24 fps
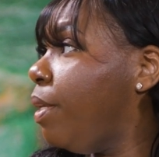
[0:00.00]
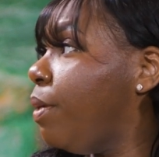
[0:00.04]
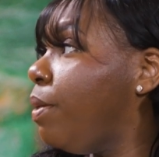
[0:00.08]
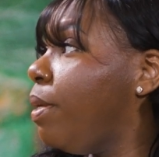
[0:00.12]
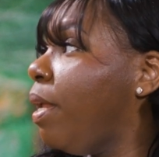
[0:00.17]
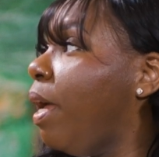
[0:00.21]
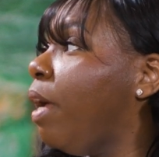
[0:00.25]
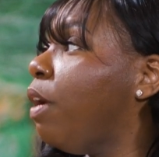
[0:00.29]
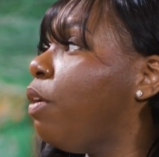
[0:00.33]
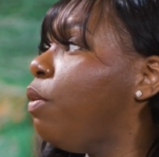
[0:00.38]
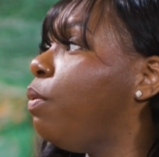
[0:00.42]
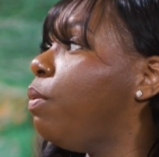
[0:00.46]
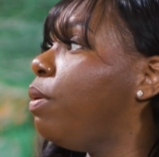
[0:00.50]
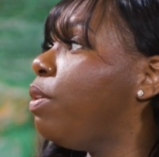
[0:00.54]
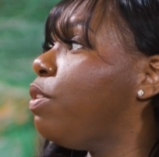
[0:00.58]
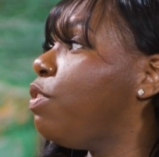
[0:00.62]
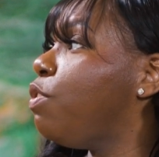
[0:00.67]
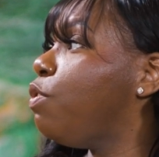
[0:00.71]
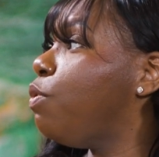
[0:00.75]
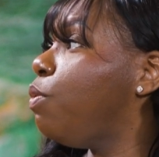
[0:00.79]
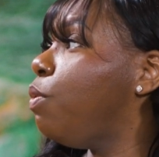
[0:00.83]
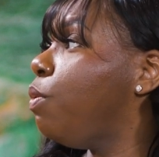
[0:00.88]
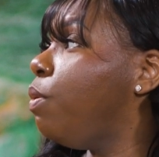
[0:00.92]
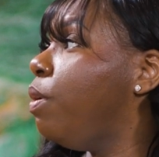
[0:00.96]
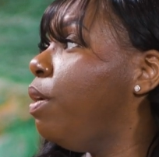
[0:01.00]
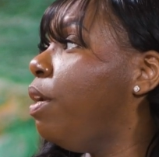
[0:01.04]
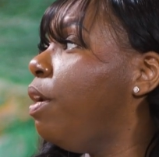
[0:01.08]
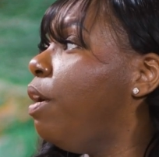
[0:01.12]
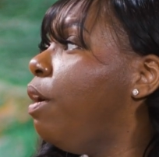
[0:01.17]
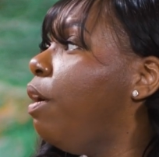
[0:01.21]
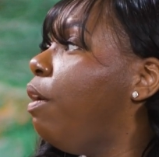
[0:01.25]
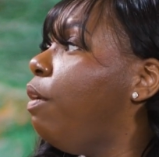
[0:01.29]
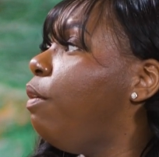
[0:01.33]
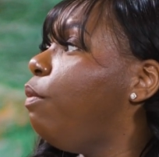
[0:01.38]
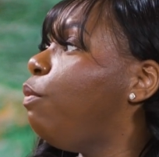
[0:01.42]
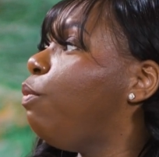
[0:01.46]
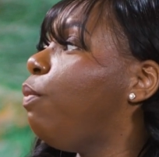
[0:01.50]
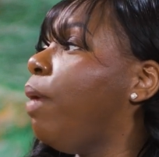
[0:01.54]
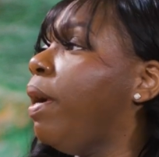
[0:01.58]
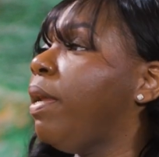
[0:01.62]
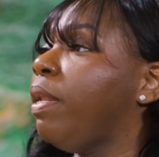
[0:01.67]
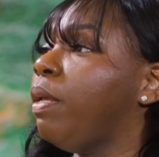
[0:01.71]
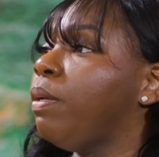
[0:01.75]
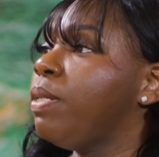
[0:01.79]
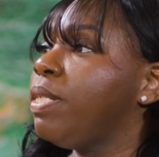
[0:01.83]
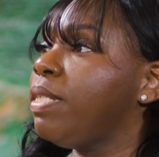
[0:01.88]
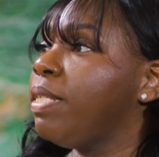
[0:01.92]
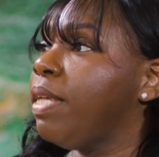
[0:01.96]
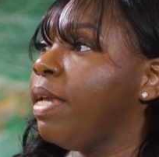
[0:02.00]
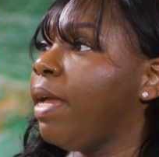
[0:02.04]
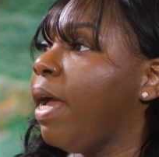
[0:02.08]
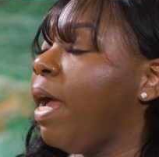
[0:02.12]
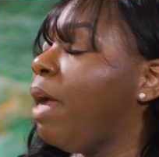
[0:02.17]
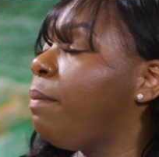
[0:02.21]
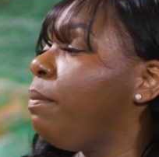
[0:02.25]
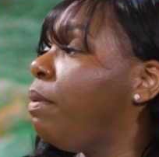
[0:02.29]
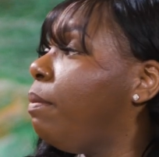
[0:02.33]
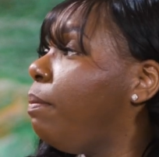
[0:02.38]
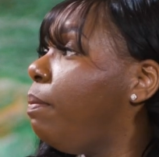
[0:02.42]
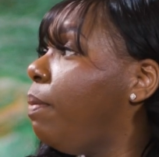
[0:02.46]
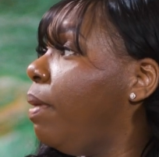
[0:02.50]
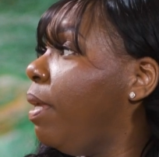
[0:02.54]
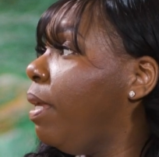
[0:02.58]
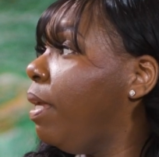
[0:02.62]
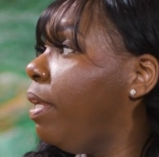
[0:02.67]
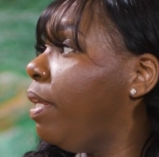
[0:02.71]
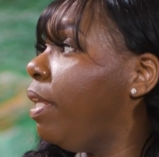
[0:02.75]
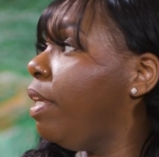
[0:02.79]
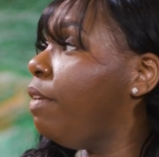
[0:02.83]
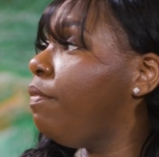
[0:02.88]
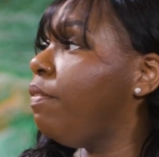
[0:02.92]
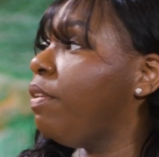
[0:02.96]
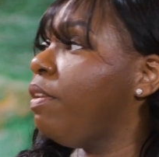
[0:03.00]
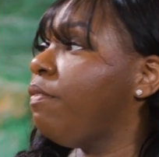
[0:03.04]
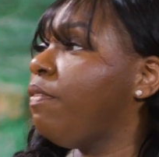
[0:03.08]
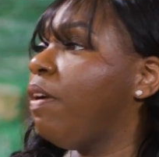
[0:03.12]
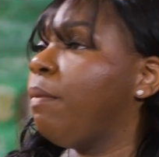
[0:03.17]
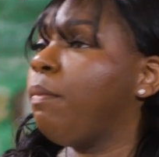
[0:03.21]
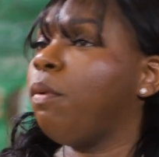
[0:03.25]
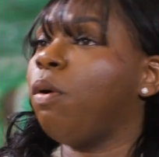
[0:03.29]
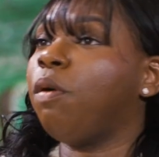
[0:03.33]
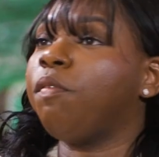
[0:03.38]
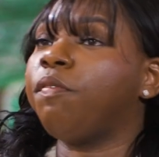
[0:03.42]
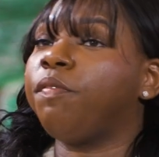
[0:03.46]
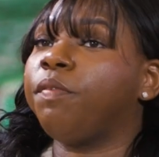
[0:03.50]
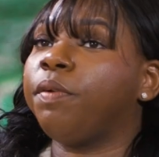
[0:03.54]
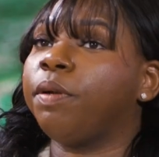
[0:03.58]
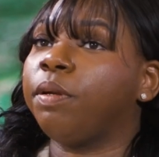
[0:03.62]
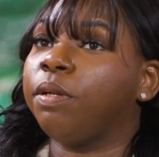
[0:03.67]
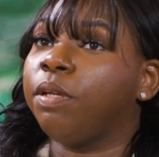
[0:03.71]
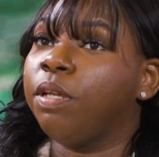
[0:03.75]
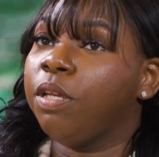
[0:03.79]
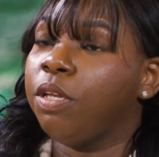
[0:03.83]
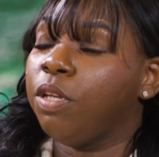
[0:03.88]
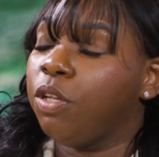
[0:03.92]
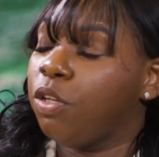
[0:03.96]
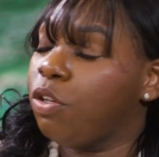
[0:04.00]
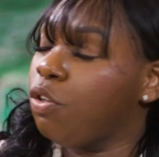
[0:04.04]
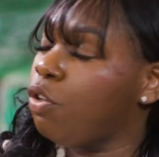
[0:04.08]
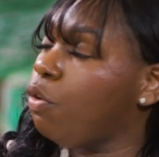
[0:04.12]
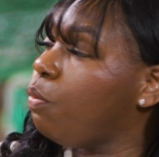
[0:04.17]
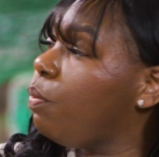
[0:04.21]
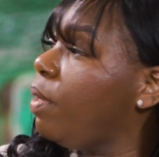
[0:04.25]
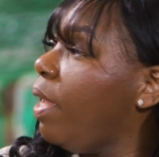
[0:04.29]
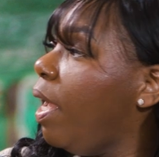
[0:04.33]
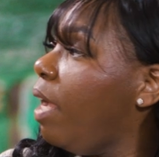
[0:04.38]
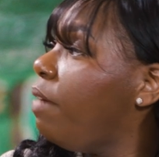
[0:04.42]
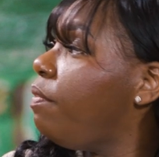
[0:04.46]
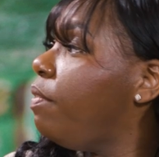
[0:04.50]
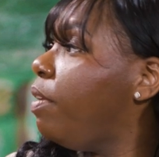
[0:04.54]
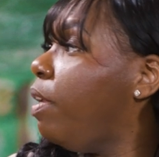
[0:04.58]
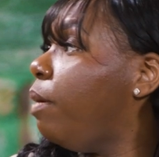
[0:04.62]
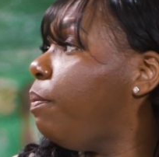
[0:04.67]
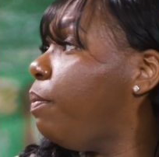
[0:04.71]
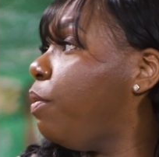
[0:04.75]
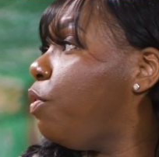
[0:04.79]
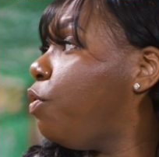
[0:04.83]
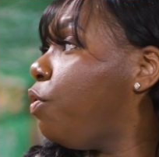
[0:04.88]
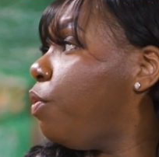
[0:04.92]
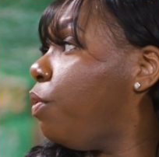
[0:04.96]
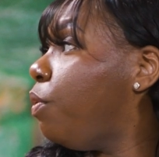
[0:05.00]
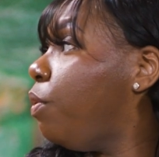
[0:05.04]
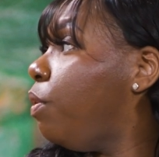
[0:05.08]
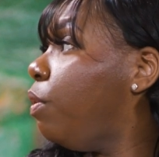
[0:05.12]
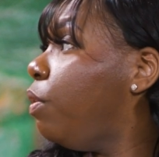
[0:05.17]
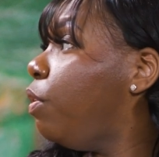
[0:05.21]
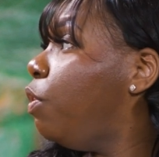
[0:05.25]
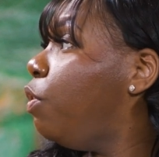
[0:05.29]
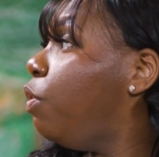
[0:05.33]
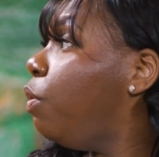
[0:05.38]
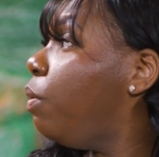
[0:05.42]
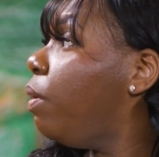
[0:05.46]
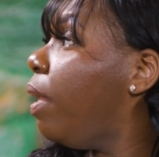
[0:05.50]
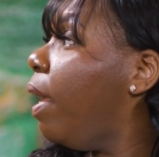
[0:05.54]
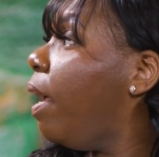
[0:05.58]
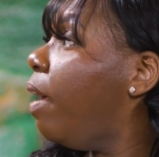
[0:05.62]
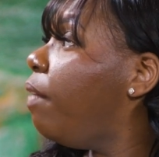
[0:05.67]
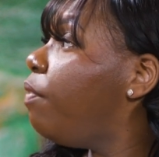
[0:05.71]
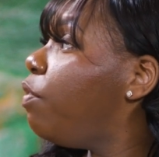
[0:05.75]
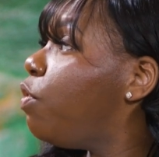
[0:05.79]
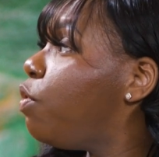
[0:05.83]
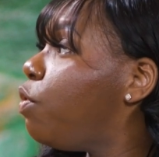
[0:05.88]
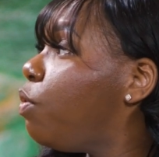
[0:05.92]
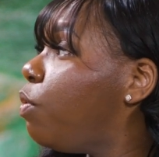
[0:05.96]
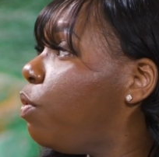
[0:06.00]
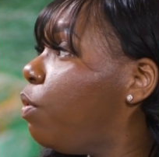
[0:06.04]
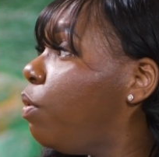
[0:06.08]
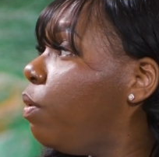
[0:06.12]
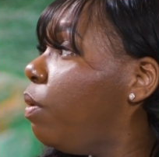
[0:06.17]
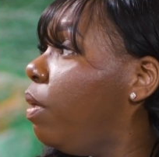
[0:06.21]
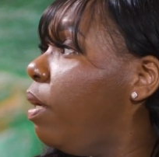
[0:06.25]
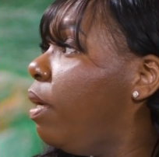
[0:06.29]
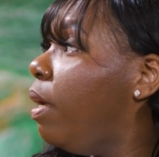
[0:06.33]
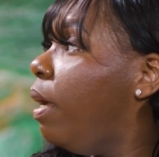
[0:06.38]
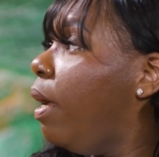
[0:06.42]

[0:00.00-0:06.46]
They're not going to right out say I'm in pain. Even if I'm offering, we have an epidural, you don't have to,